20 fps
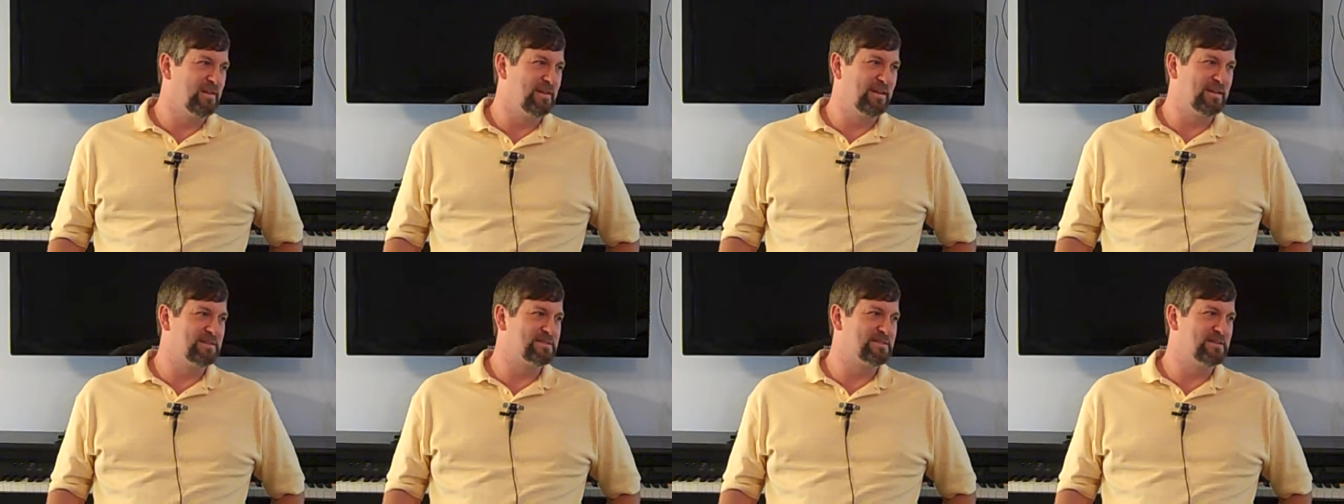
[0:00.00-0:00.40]

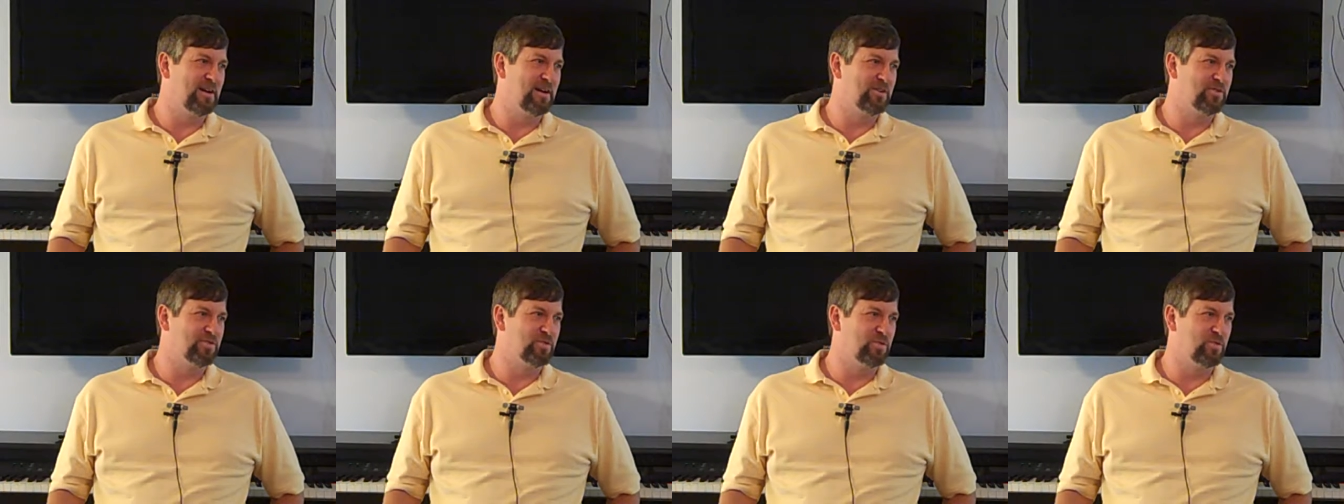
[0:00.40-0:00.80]
that is
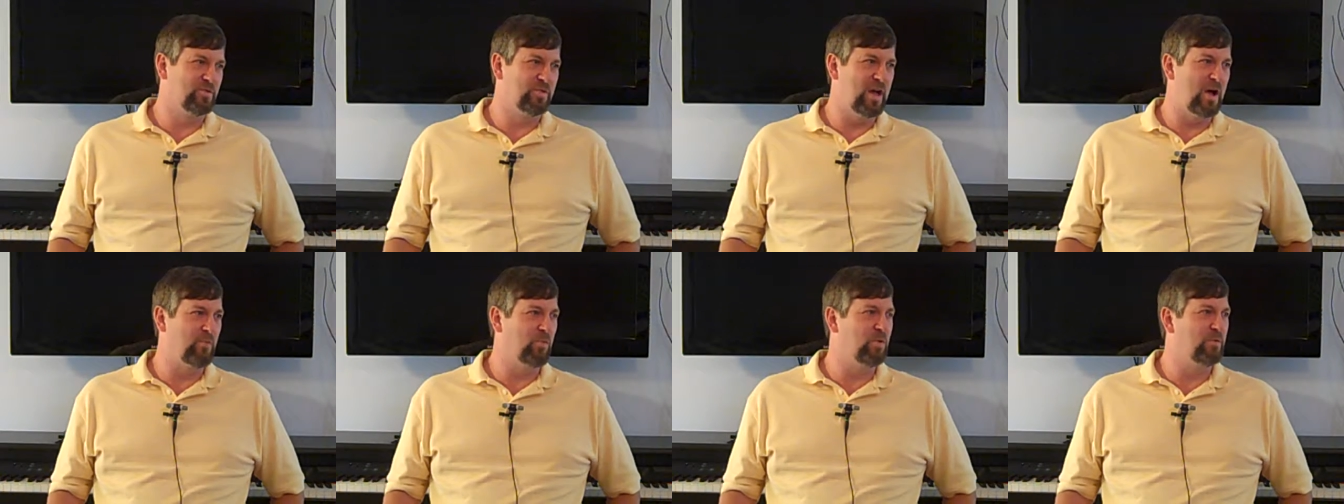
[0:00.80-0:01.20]
not true.
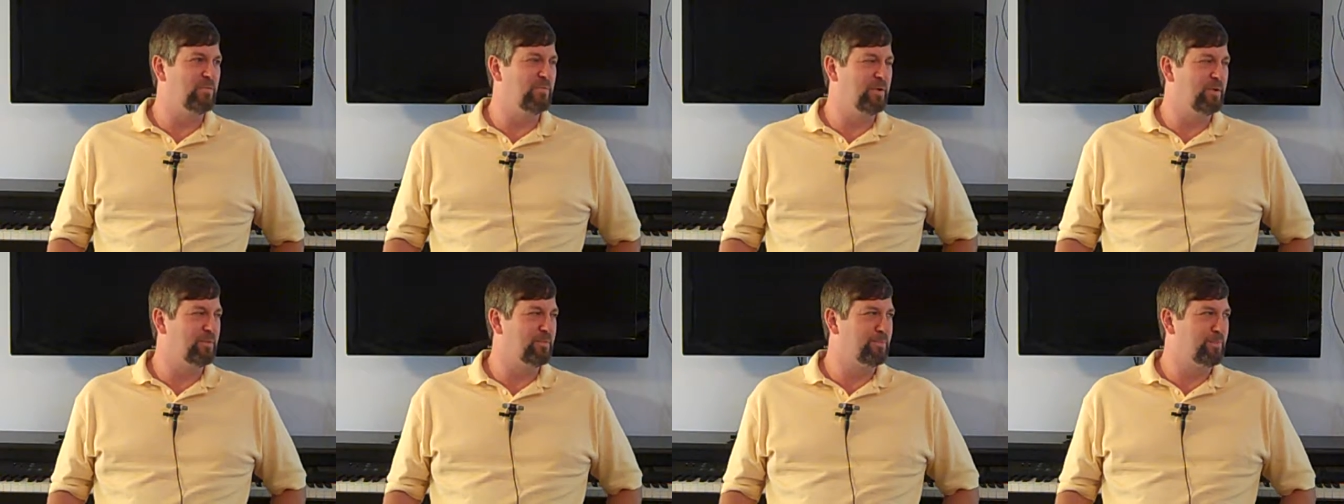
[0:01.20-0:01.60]
That
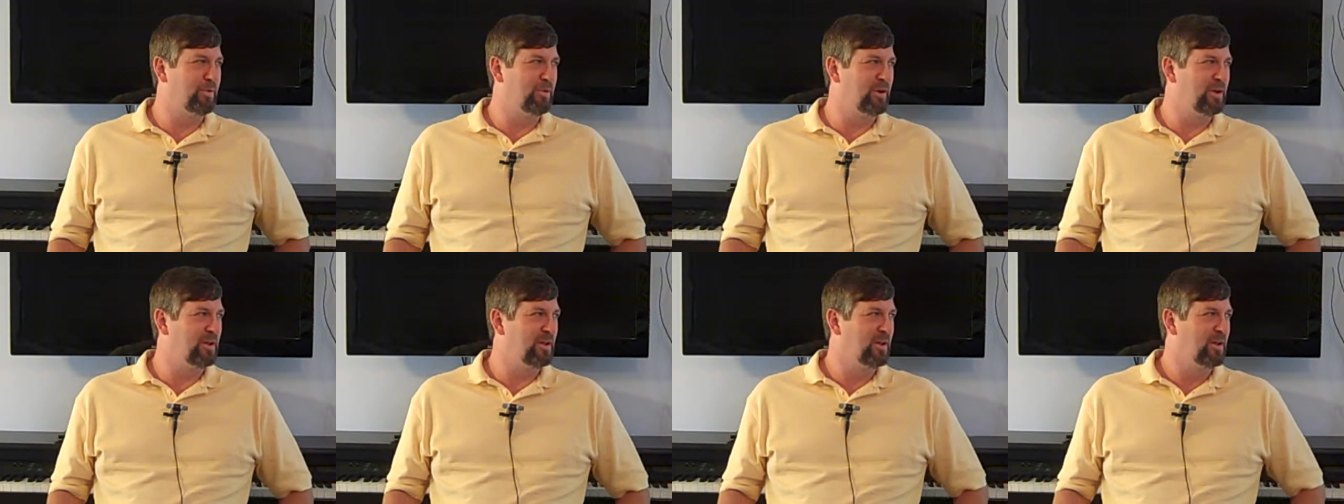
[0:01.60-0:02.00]
would be
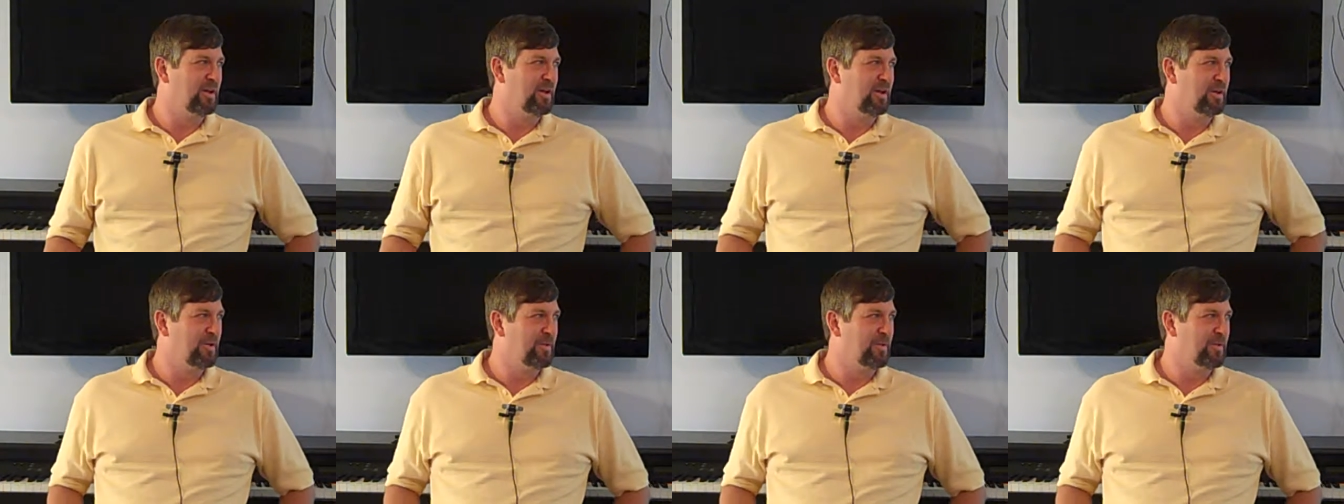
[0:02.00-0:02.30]
pretty